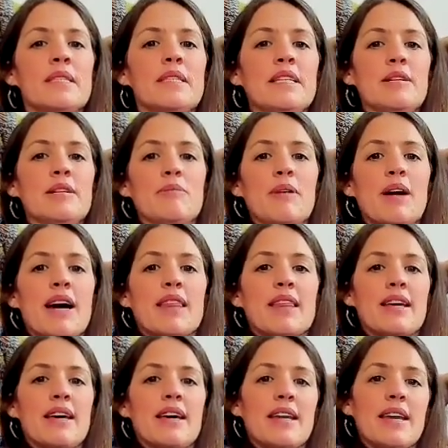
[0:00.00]
Deep
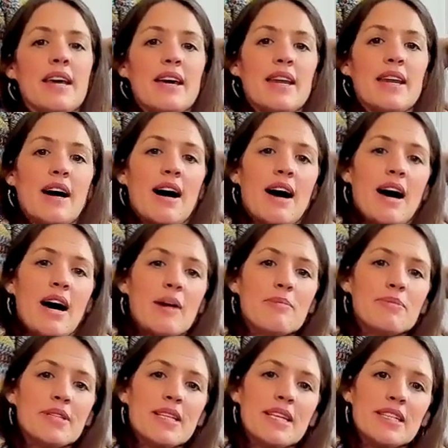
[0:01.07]
breath in, an
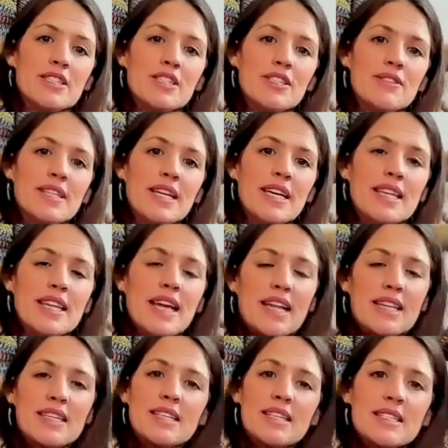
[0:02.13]
option to take
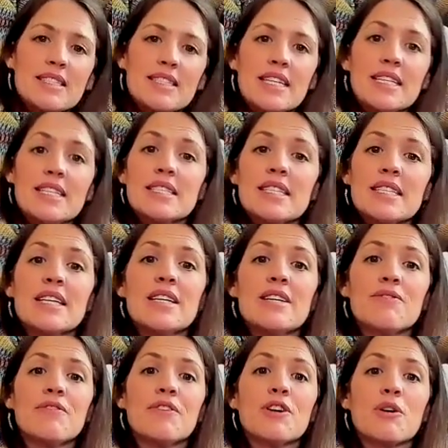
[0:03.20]
that little tilt
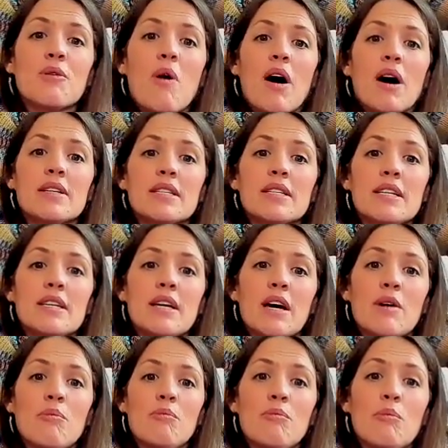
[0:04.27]
if you're
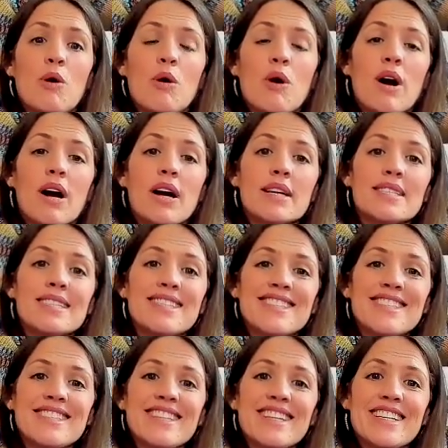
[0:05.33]
wanting more
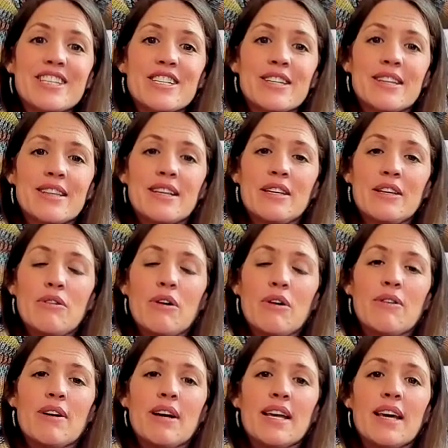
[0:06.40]
sensation than you
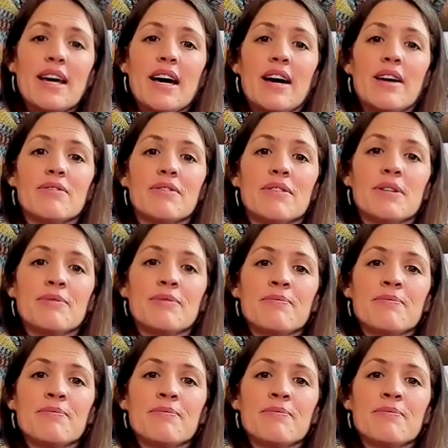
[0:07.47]
already have.